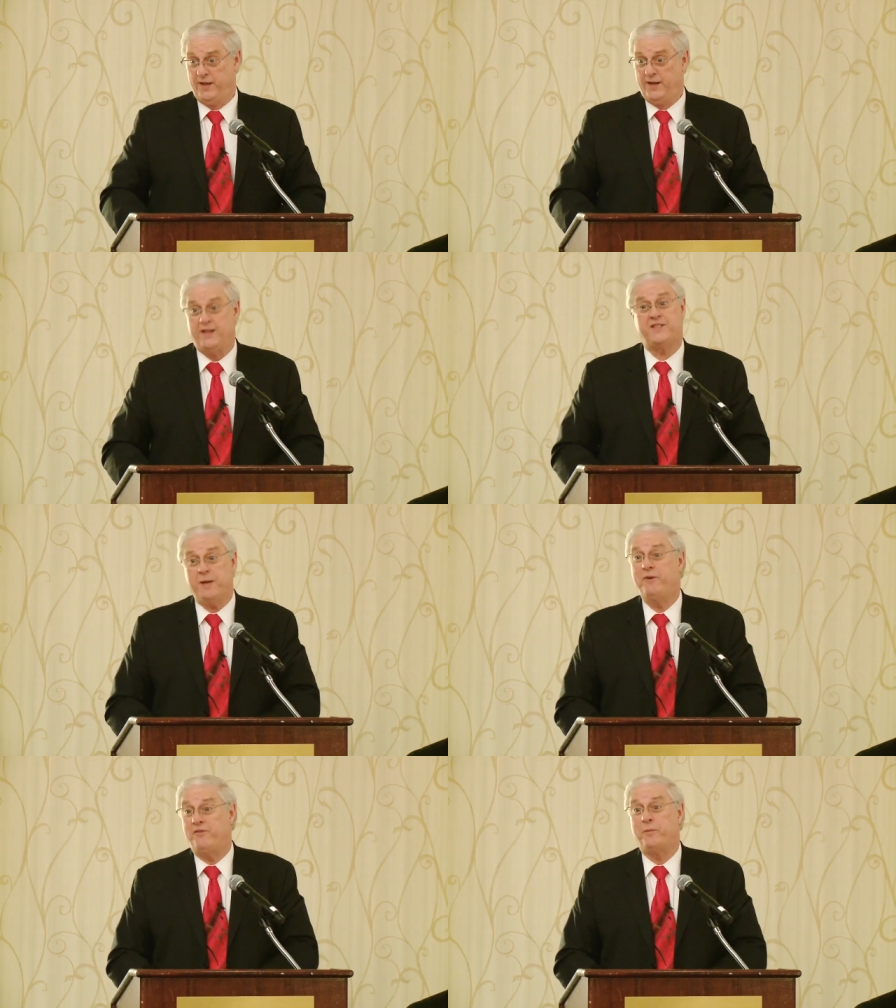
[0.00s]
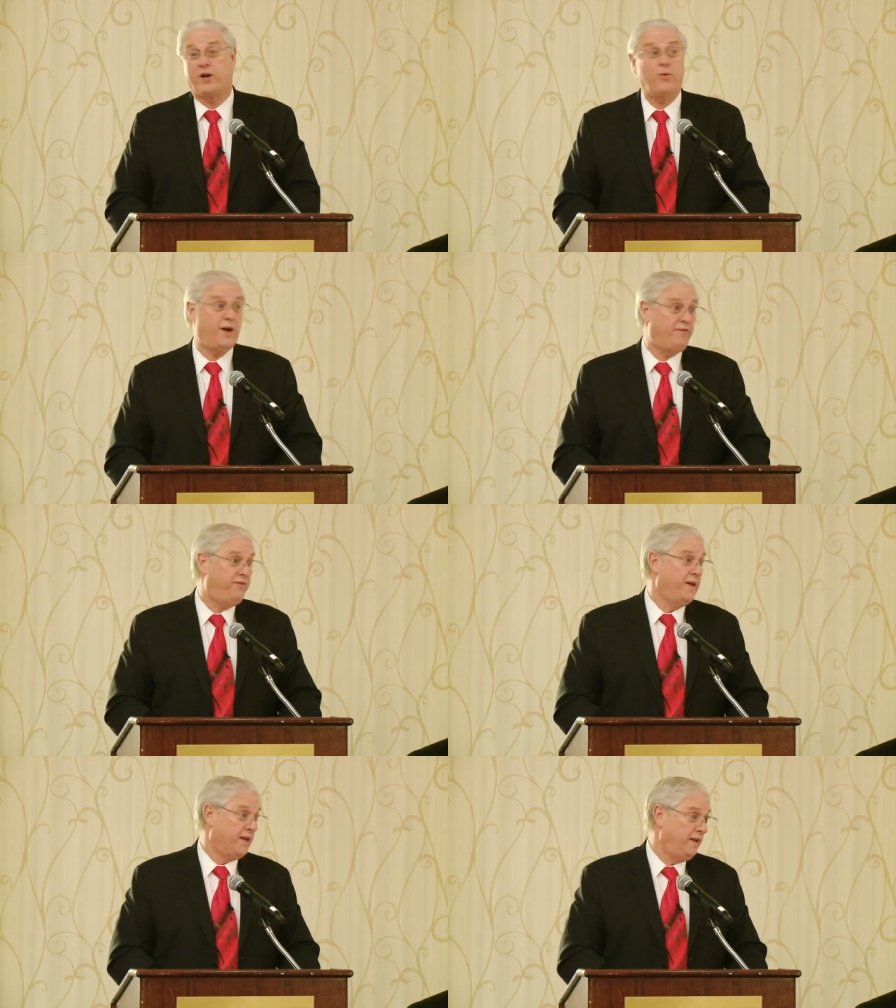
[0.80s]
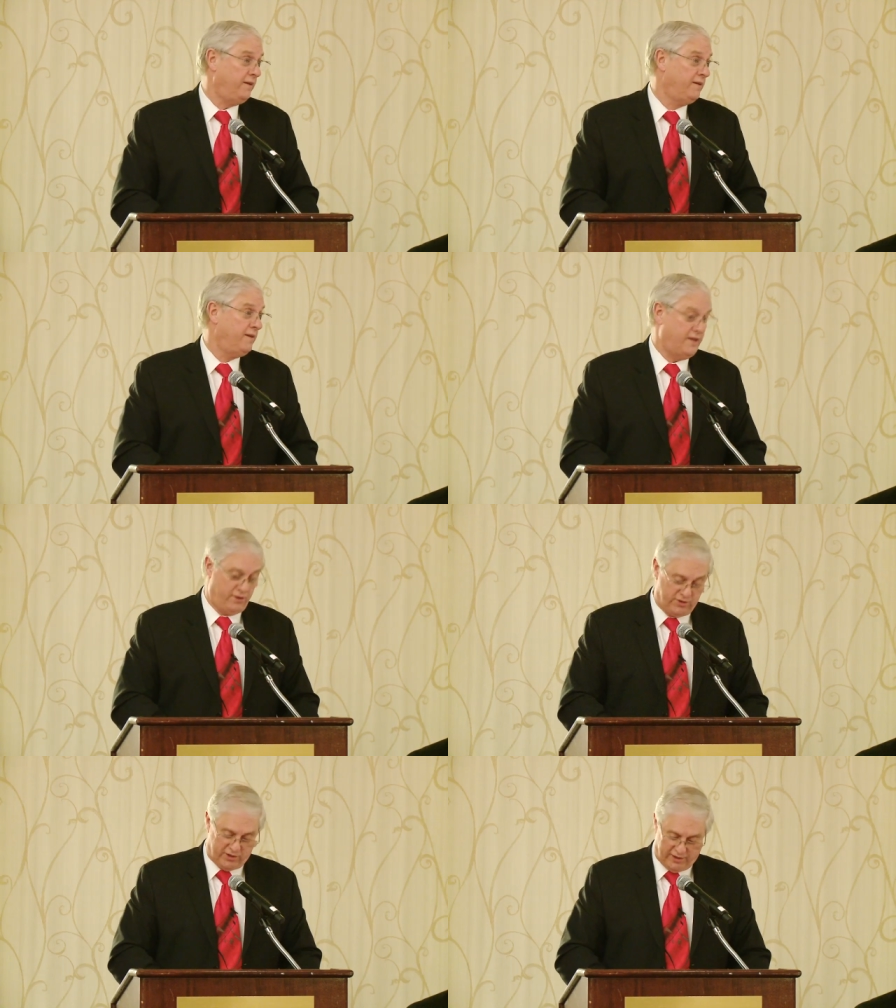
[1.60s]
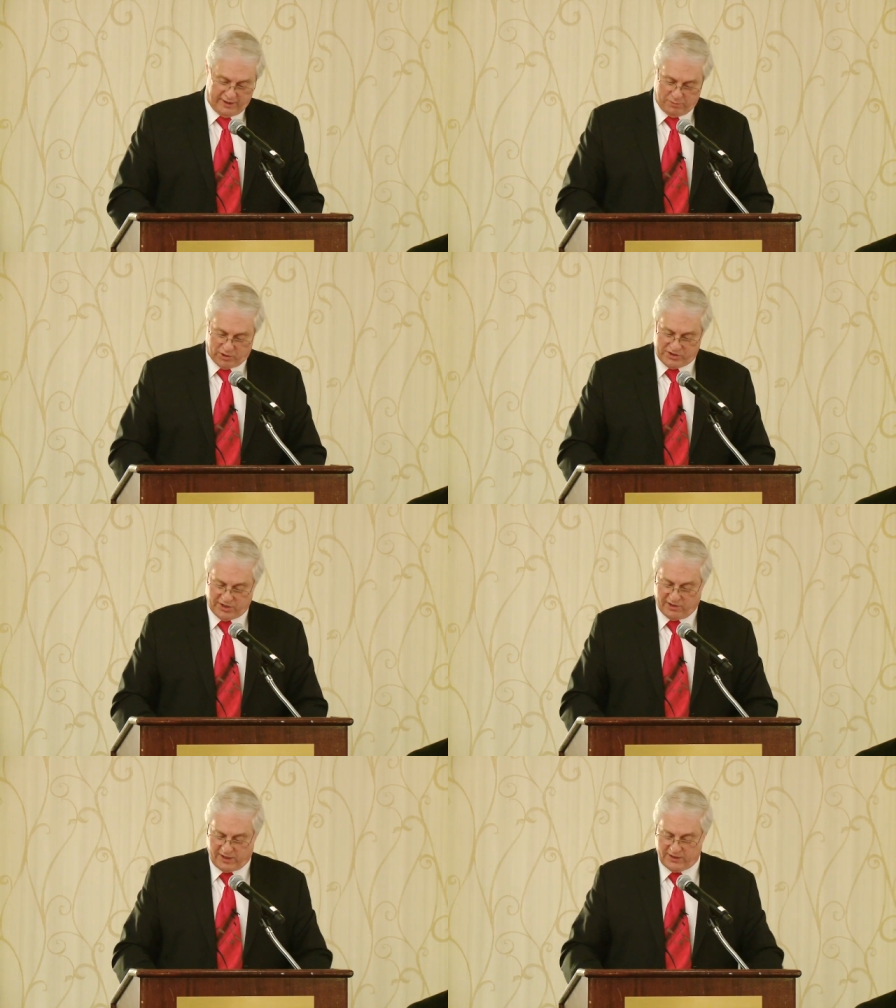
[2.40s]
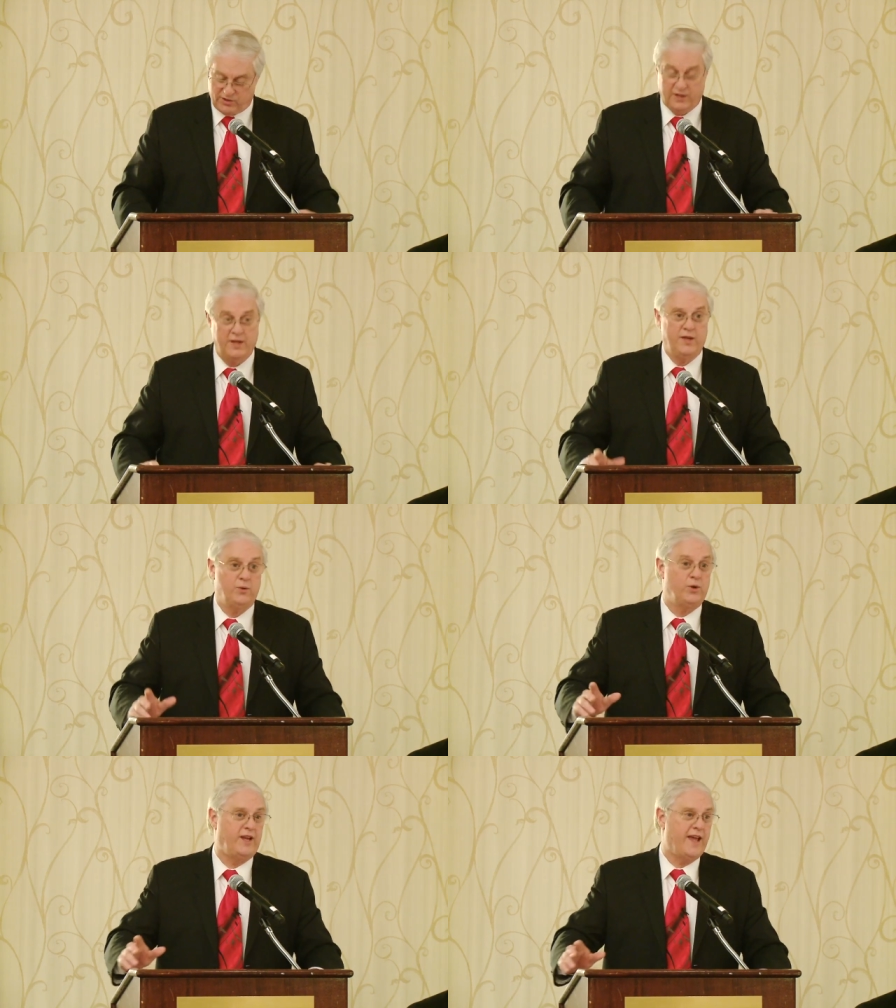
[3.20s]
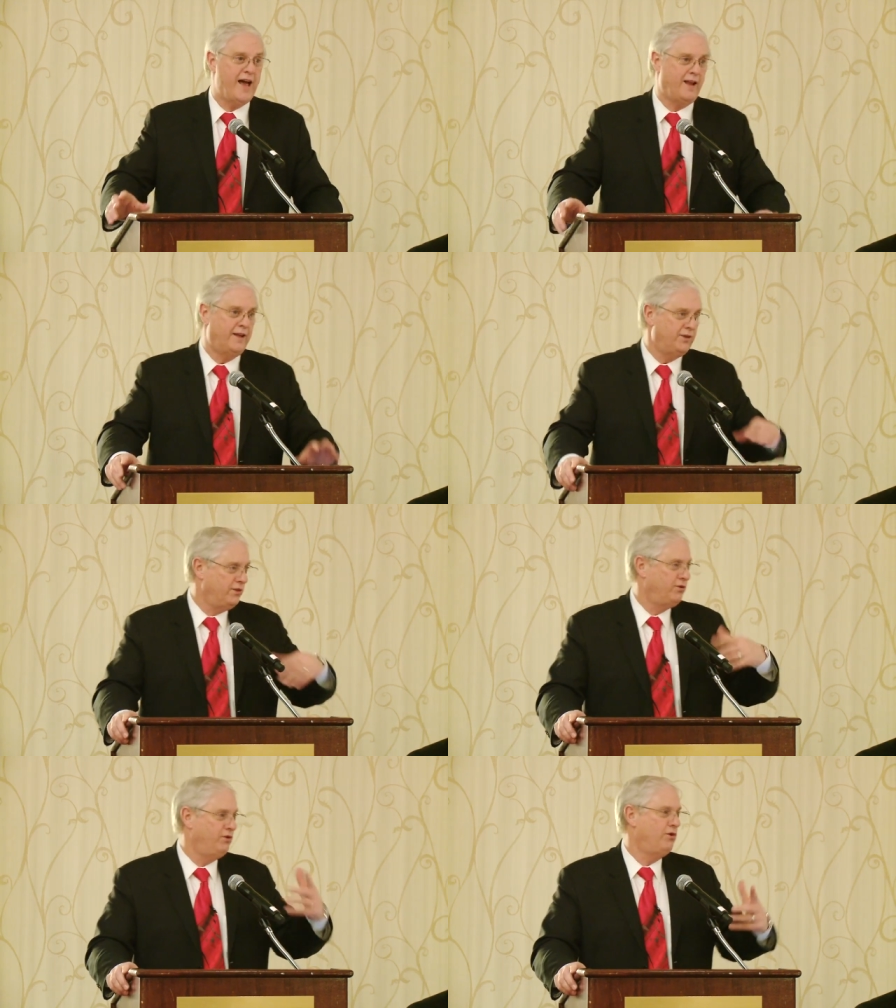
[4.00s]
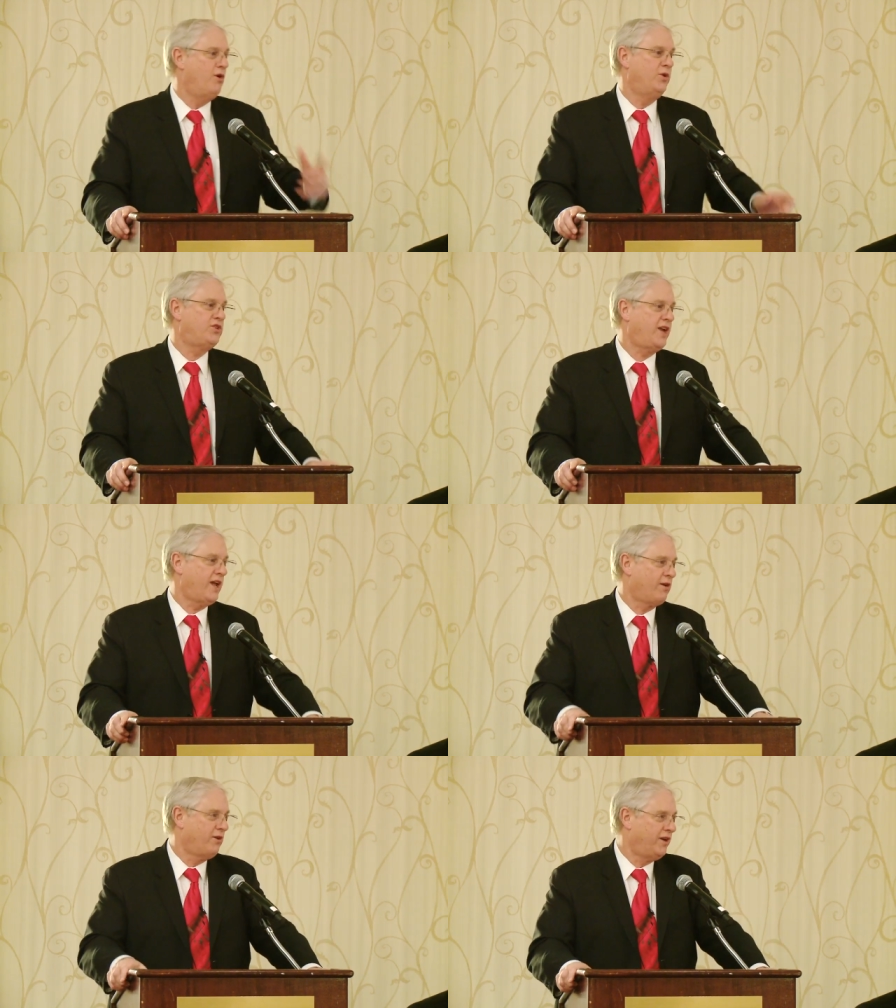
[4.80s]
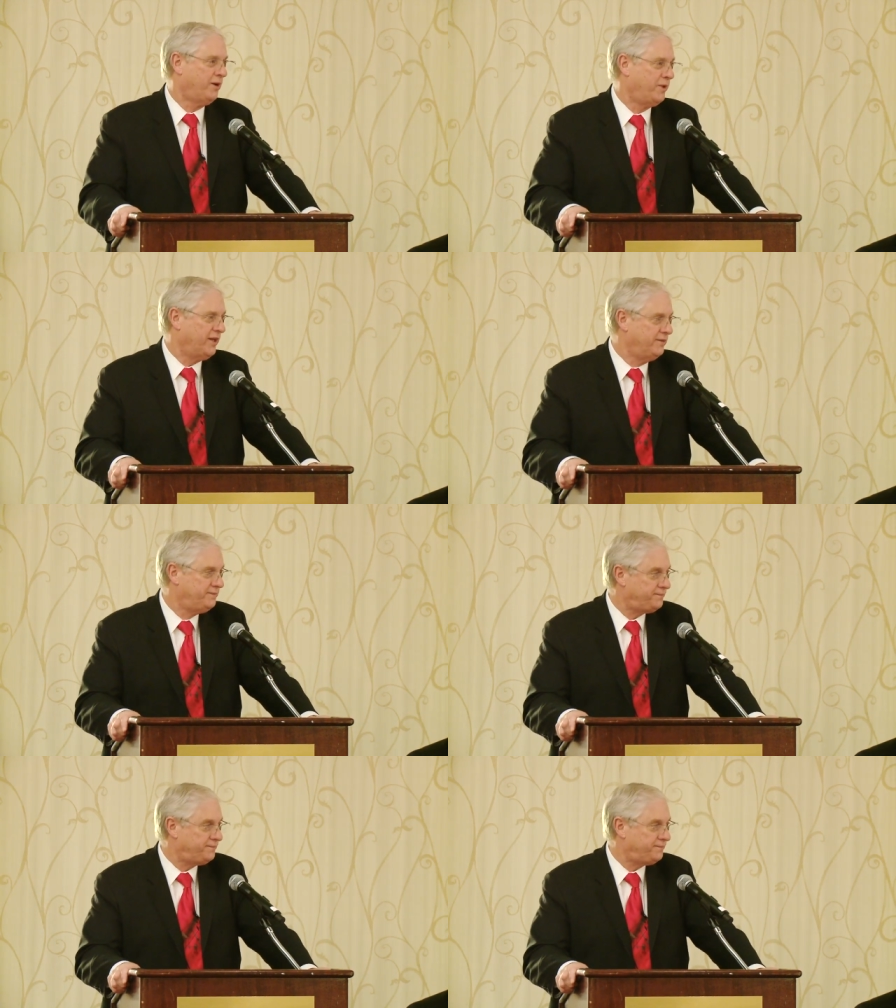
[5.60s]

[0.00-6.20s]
Now, some of them are quite funny, others are a little more serious. Woody Allen, you know which category he'll be in.